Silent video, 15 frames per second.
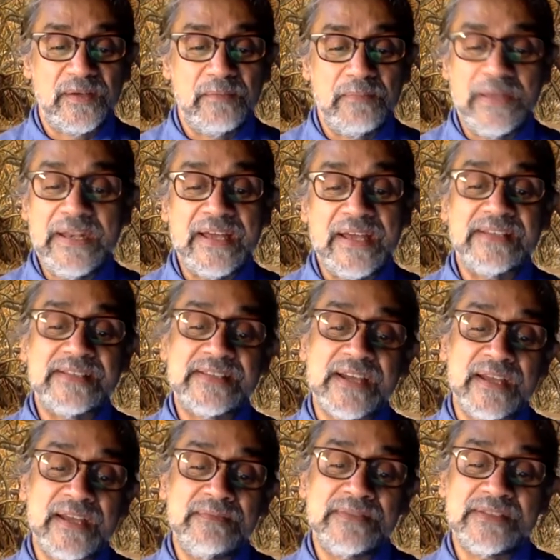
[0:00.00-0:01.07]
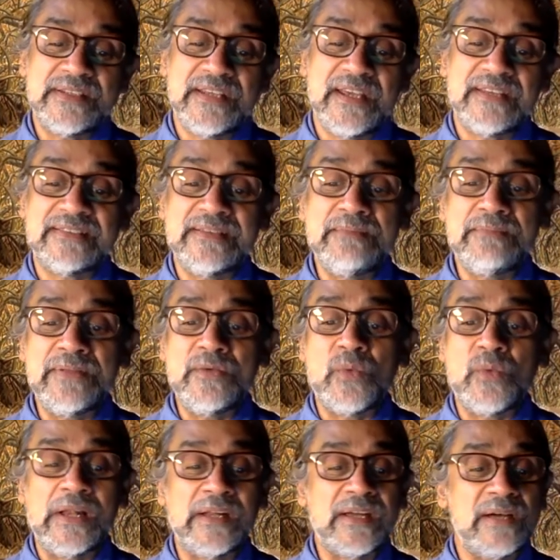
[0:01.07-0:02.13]
Many other times he has simply
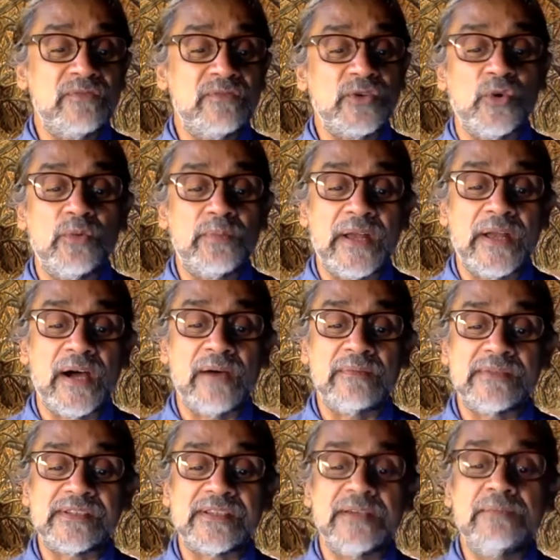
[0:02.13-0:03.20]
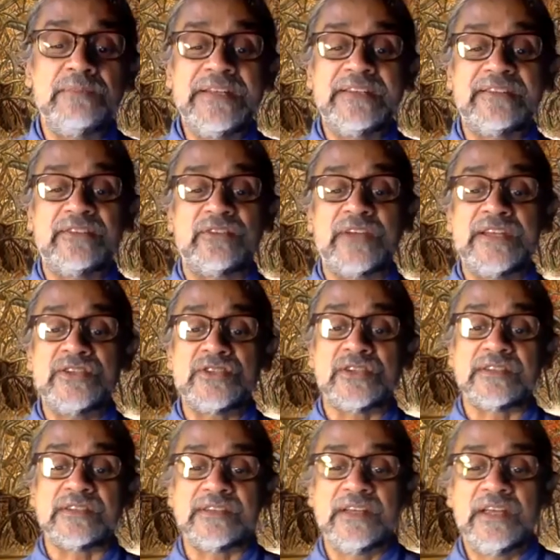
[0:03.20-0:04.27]
welcomed with open arms complete
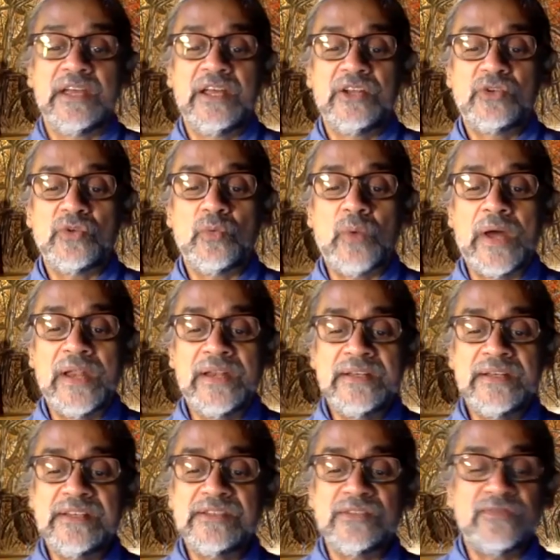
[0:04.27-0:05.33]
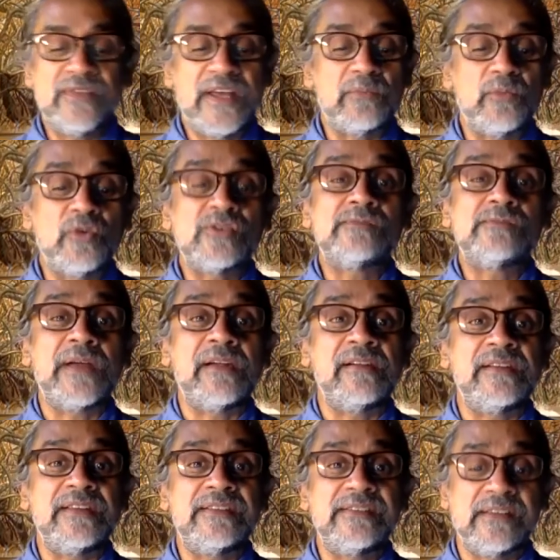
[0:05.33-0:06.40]
strangers to the wonders of that most
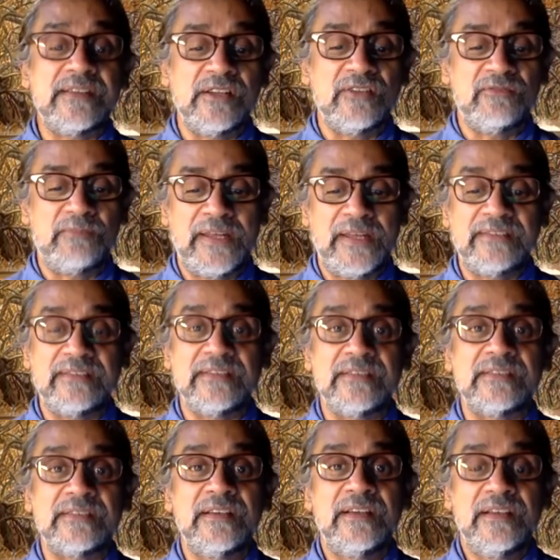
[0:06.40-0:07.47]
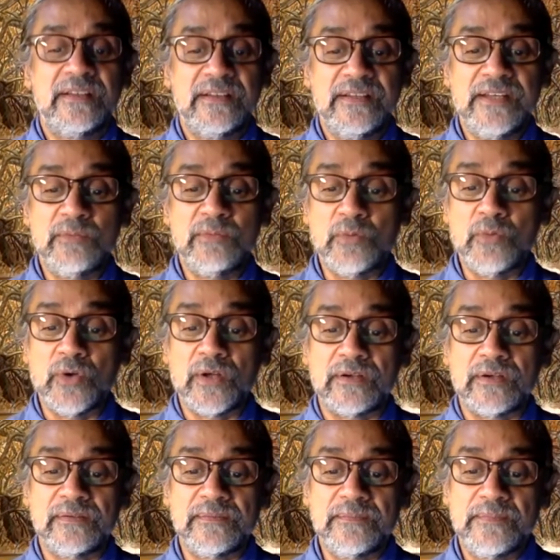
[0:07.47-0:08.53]
paradisical of places, the Abubula,
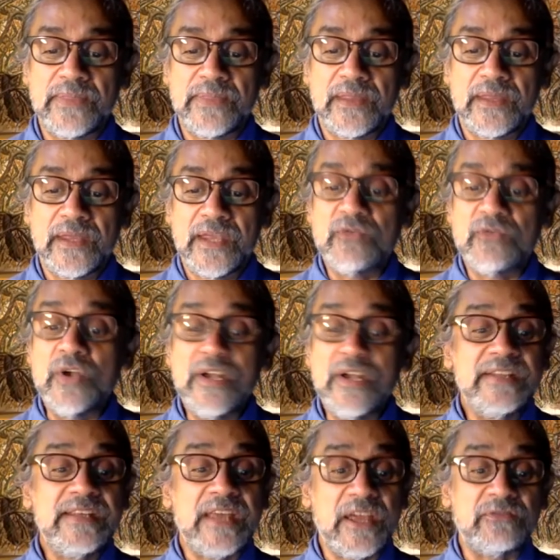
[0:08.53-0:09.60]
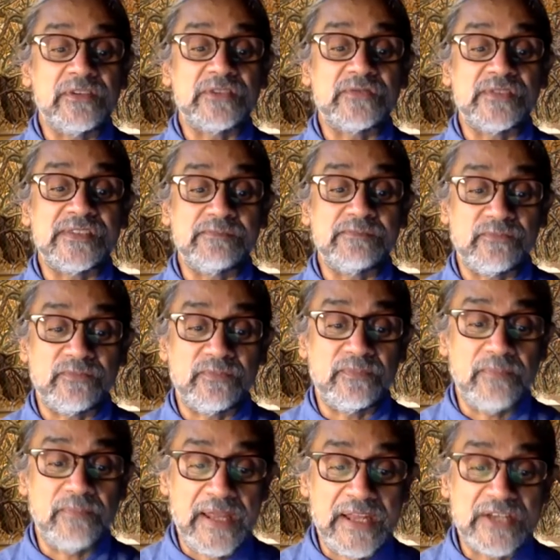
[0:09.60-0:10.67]
if only the effort was
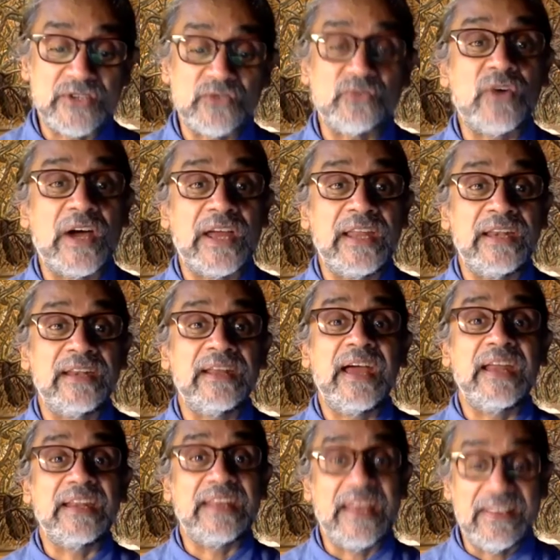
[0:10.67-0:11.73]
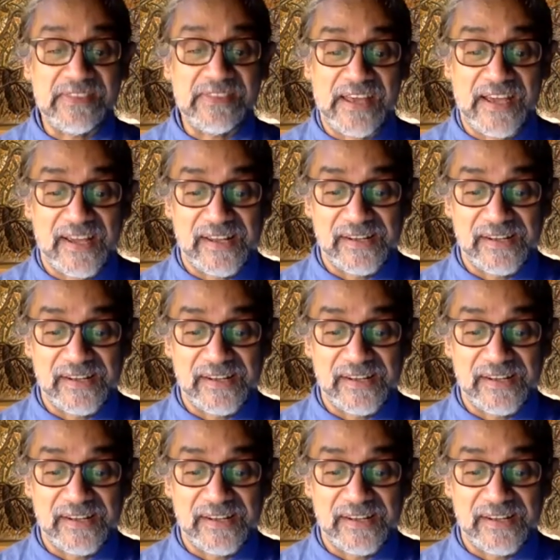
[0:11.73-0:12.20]
made to find and get there.